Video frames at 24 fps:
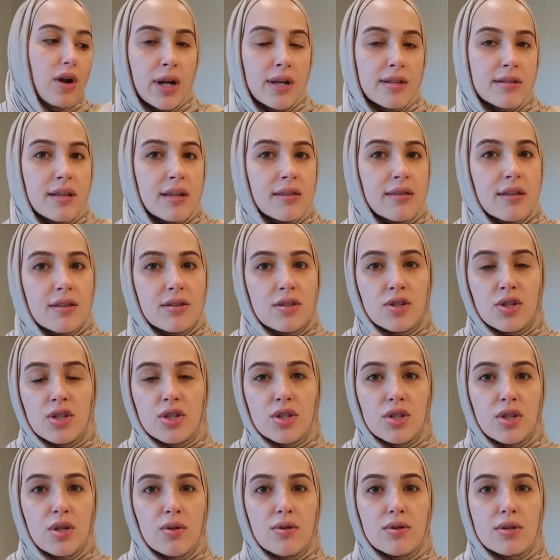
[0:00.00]
brands like this
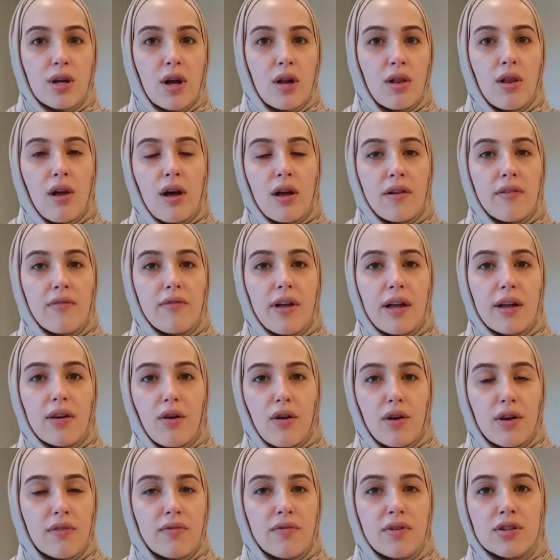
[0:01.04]
just use a lot of
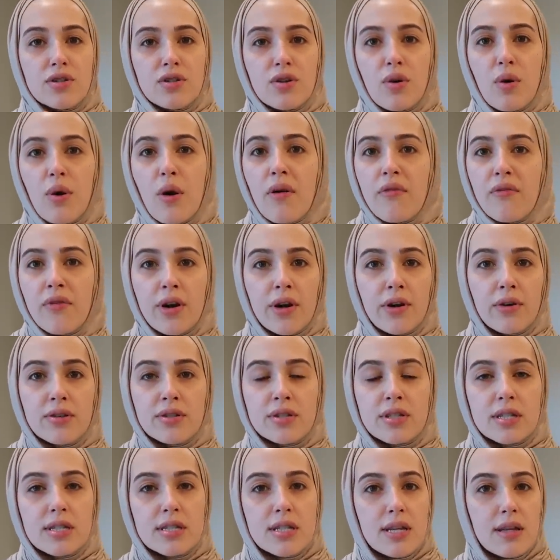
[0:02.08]
like artificial
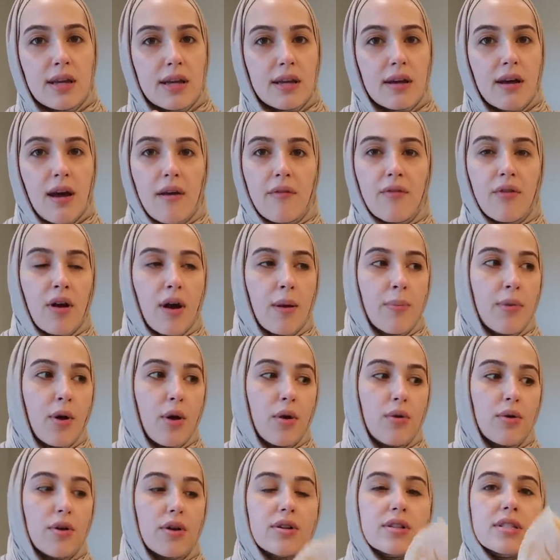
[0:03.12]
fragrances to like cover up
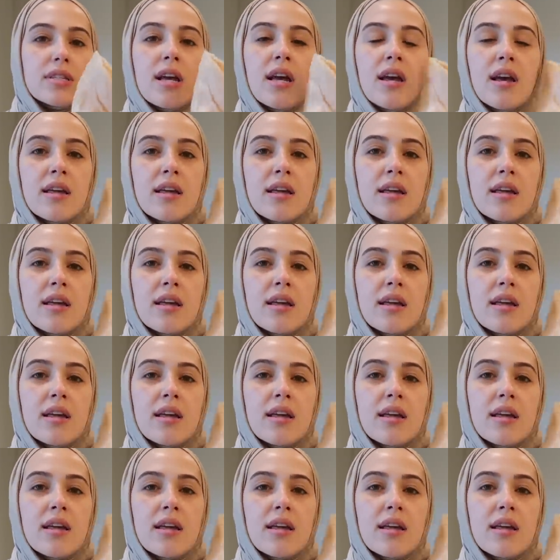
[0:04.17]
odors.